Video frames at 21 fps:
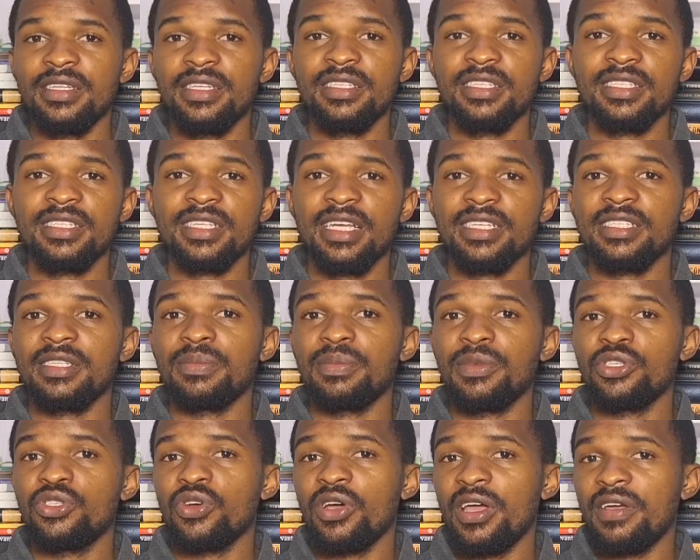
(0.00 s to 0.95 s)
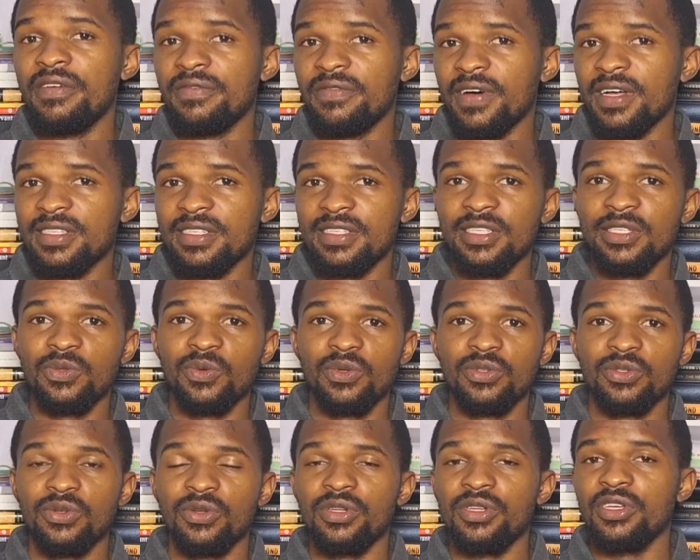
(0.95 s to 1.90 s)
This is as the major emphasis
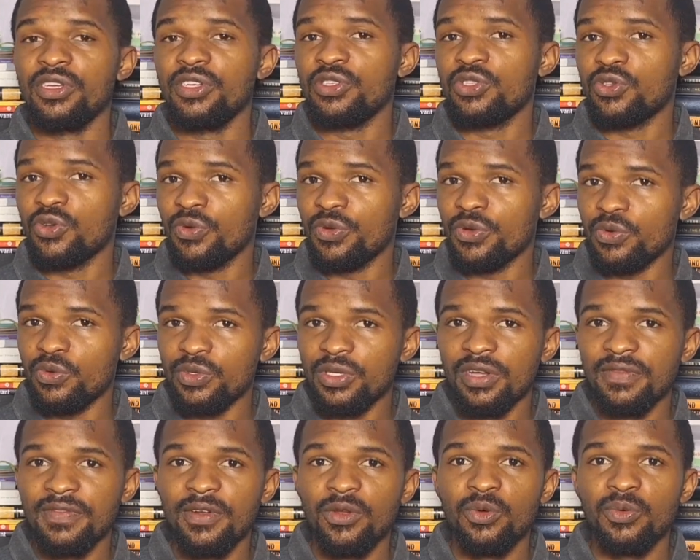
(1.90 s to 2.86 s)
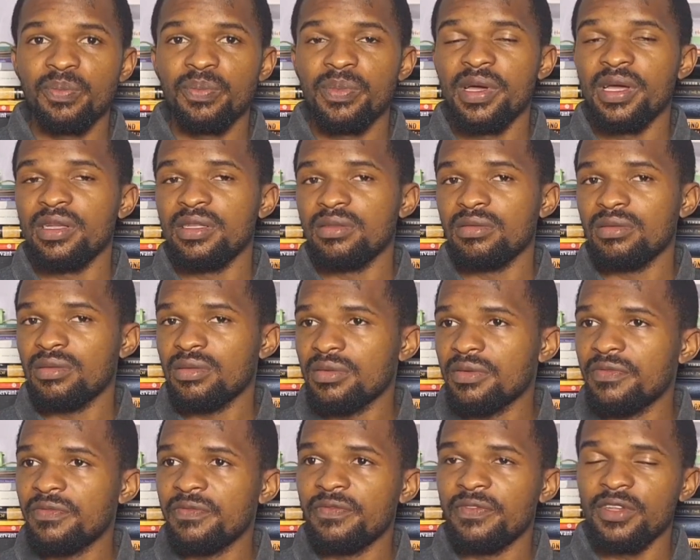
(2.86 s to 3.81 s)
was on historical development,
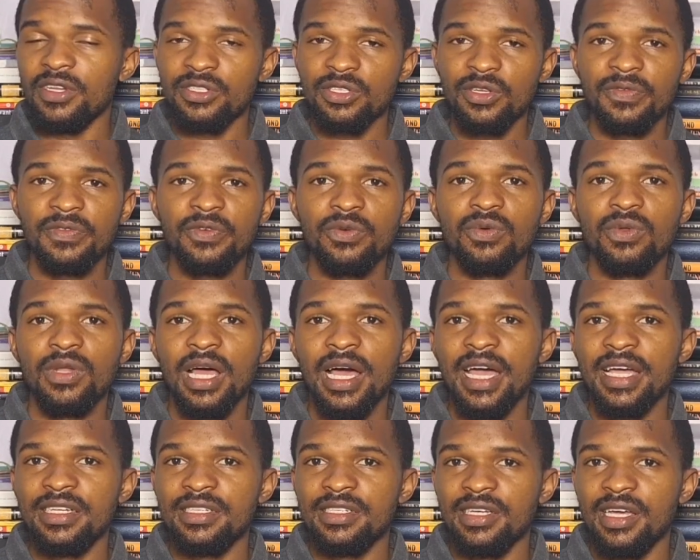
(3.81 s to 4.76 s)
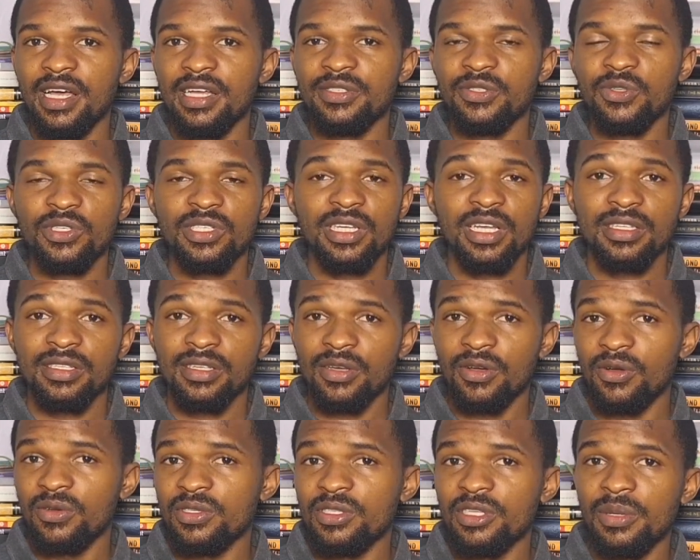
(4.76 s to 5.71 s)
philosophical ideas such as the
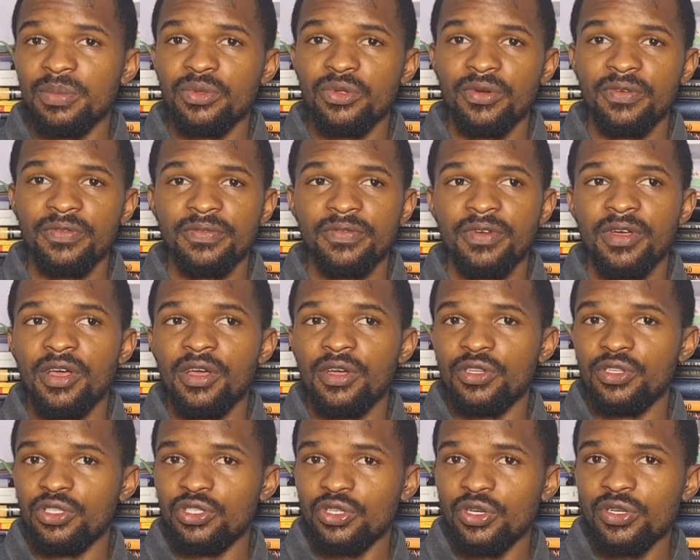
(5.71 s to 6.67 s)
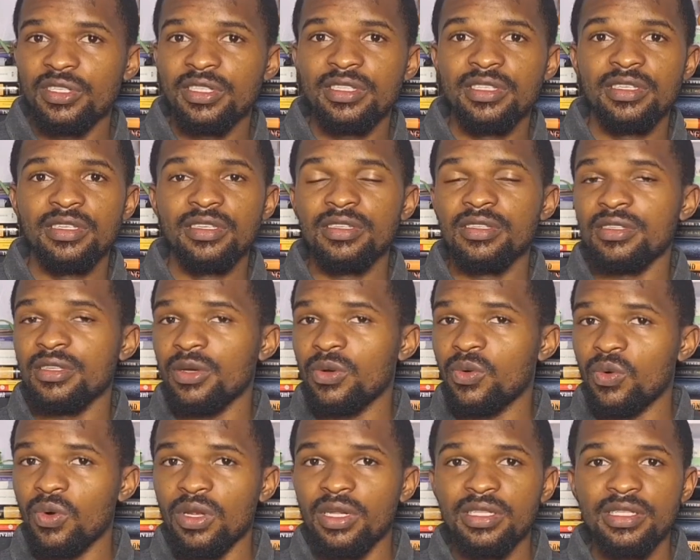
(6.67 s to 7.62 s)
concept of justice,
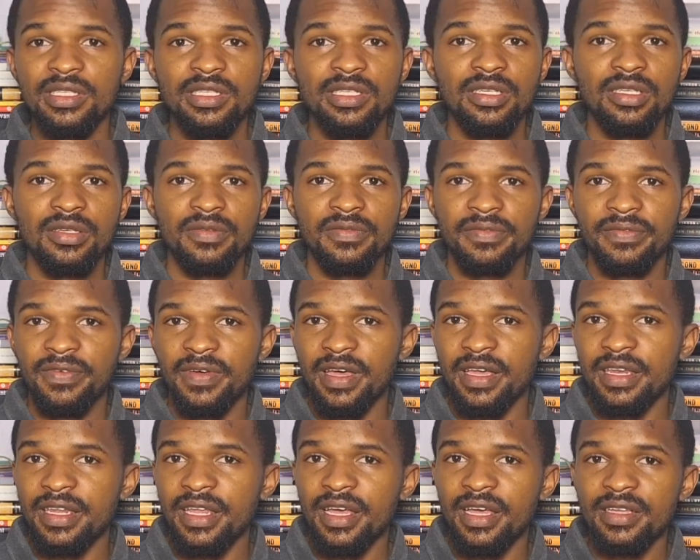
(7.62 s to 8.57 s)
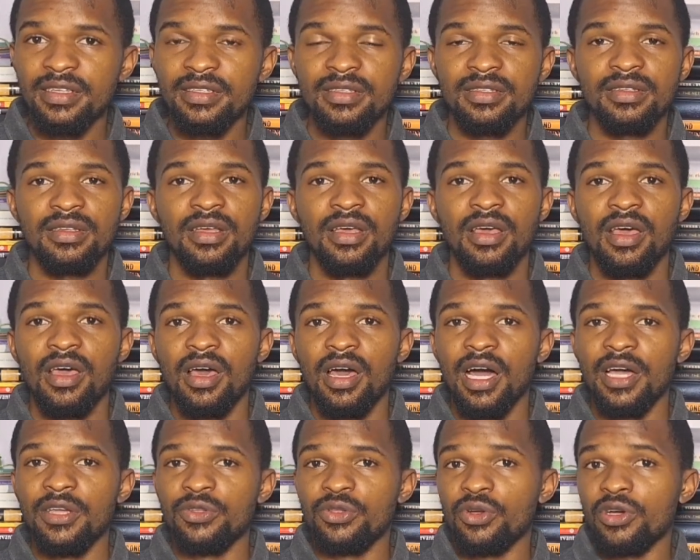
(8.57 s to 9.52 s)
equality, fairness,
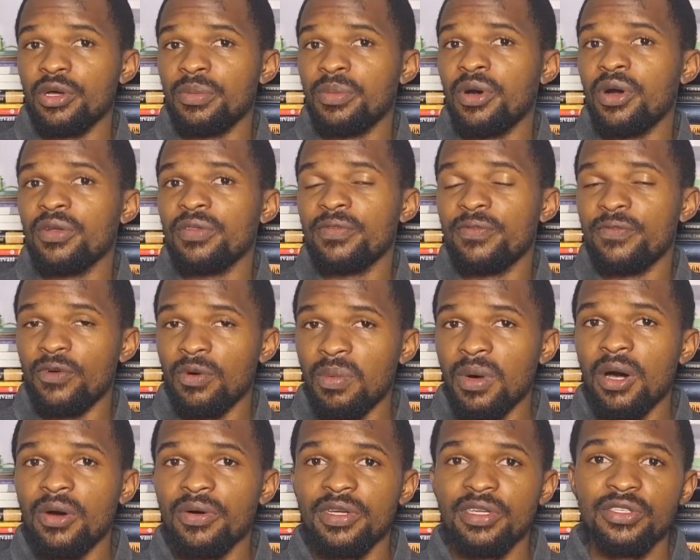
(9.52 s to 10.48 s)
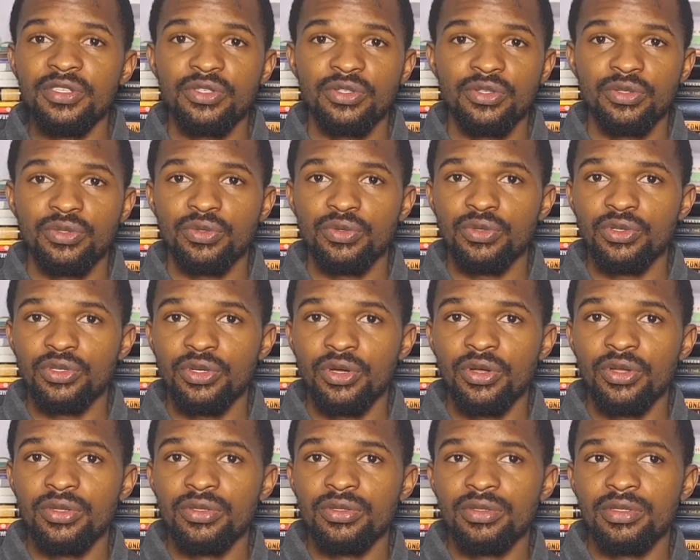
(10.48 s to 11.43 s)
and you talk about formal
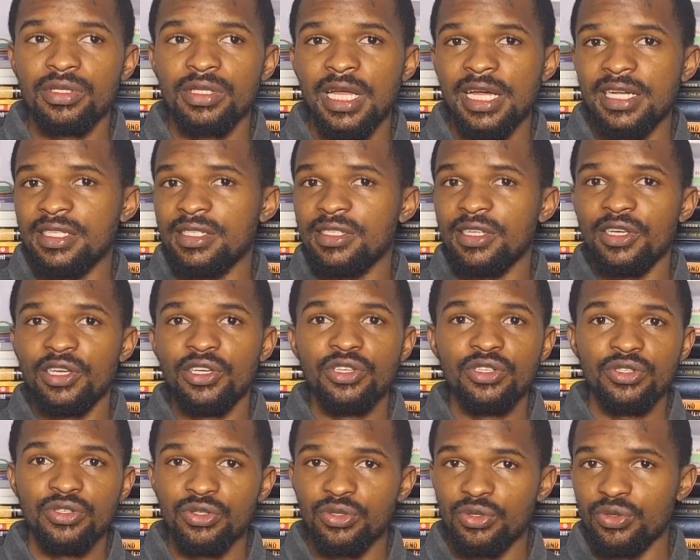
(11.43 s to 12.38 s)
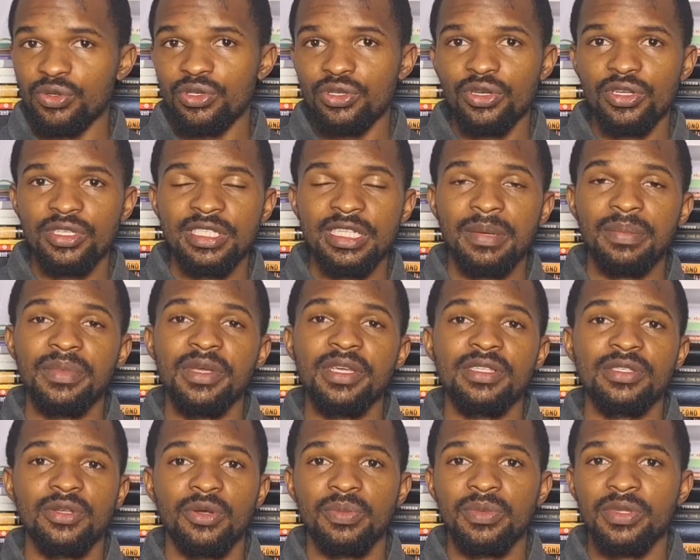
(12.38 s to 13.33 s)
institutions, that is the institutions that
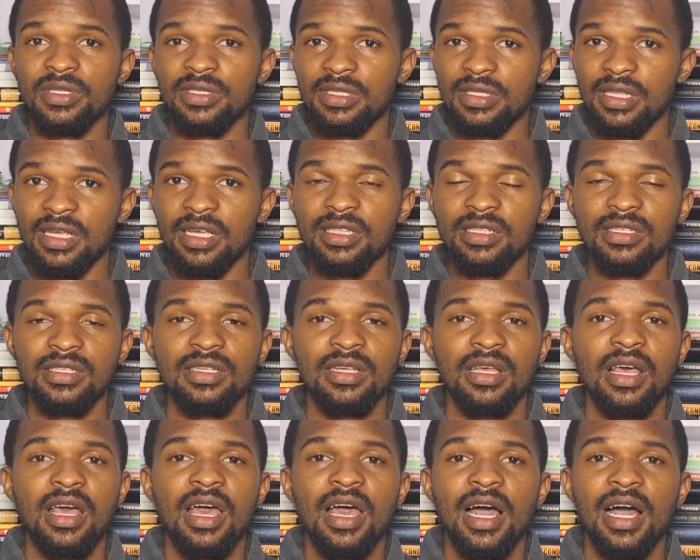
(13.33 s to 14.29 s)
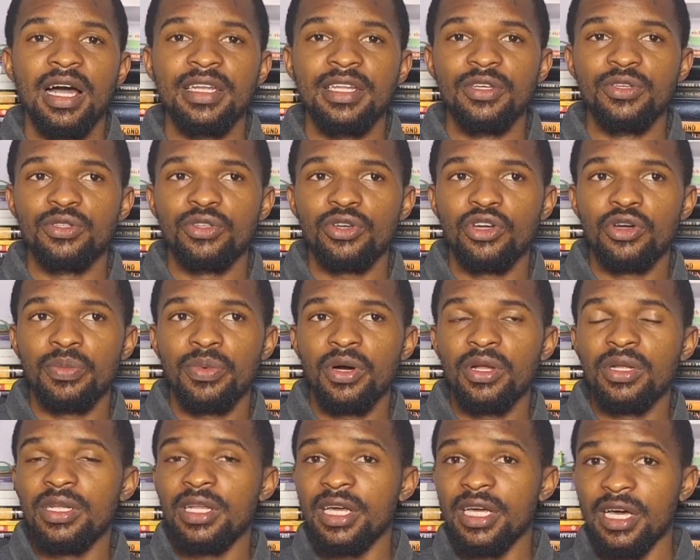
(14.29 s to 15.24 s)
makes up the state, and then you talk
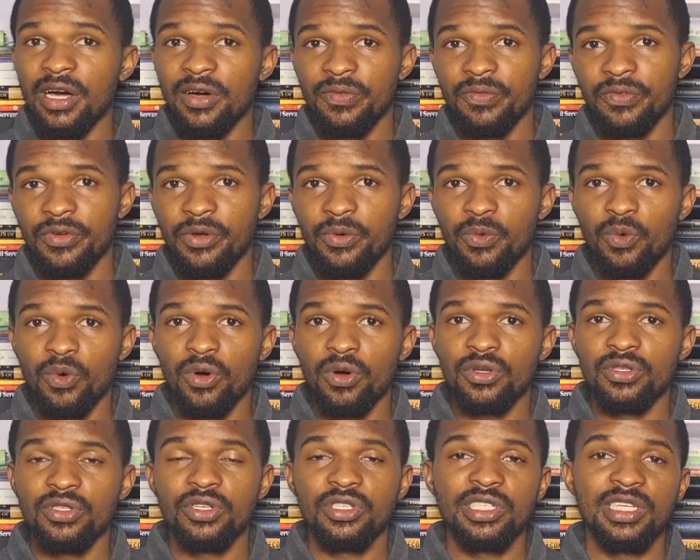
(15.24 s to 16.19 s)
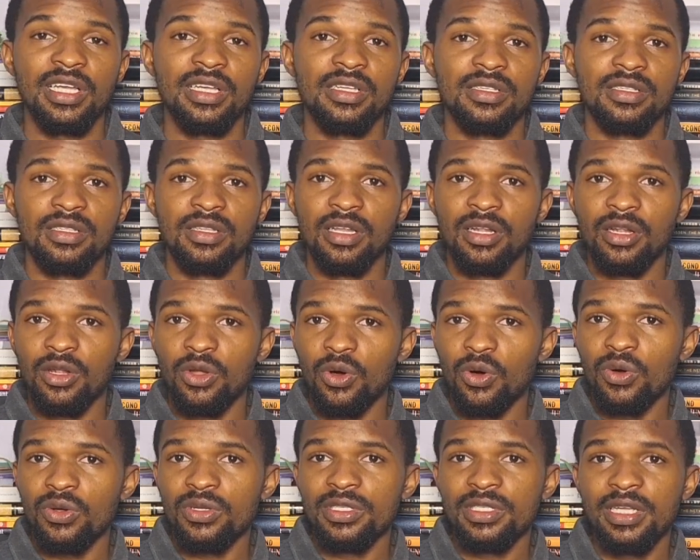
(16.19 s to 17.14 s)
about legal frameworks such as the
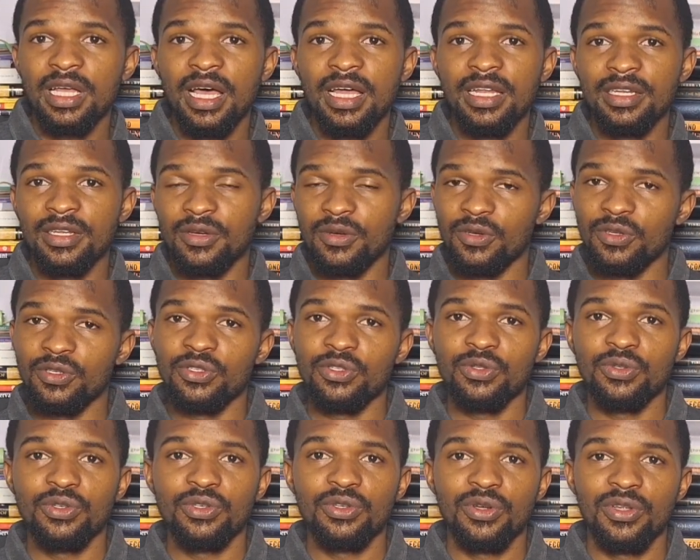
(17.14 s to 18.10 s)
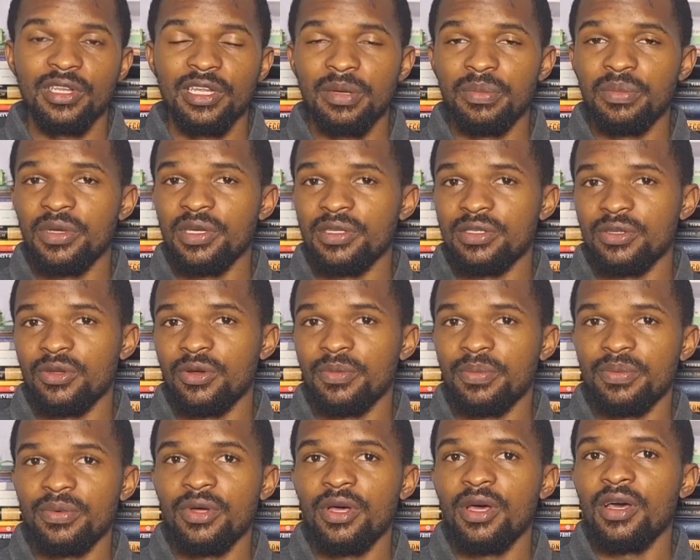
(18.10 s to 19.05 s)
laws and the constitution that makes
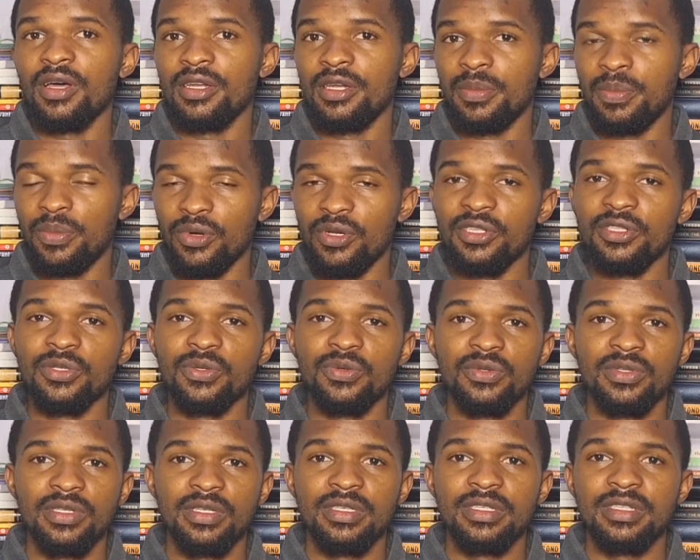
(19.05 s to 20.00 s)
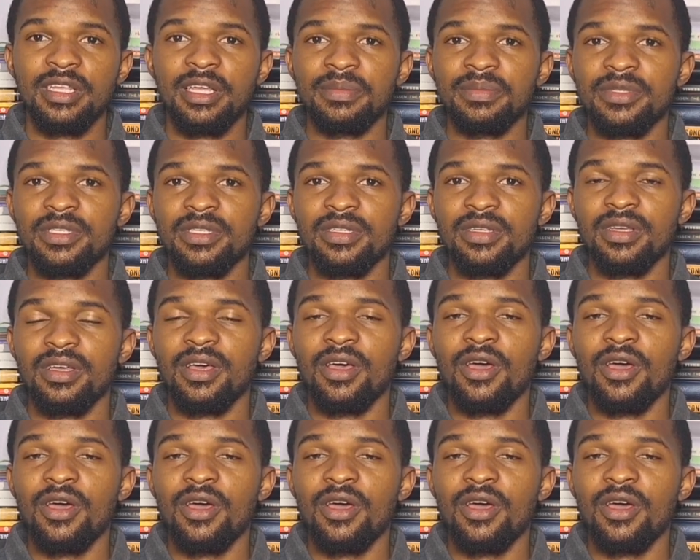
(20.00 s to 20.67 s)
up the political systems.